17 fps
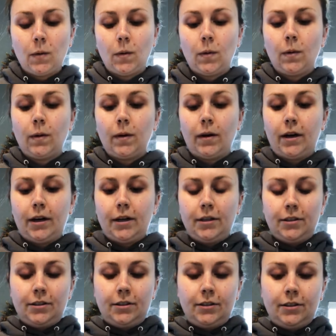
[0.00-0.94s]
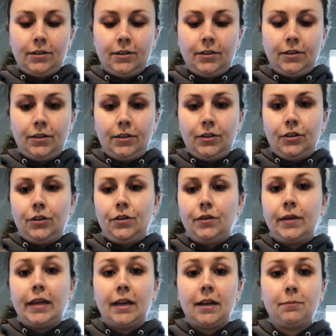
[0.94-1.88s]
Or you
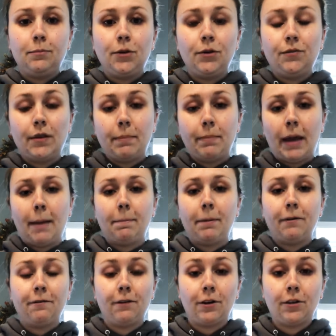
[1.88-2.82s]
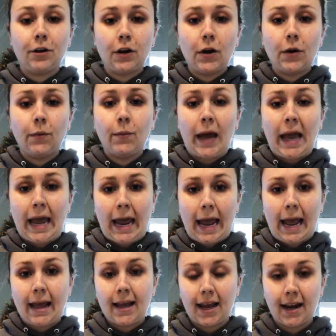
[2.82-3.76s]
can move the paper further
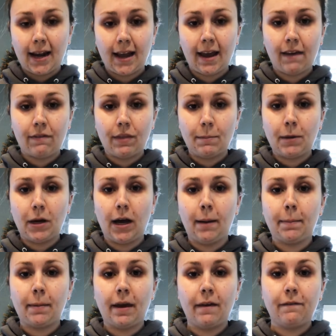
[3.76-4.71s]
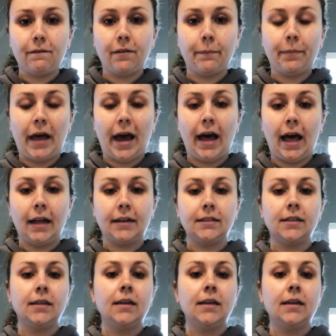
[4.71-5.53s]
away and have them copy it from that.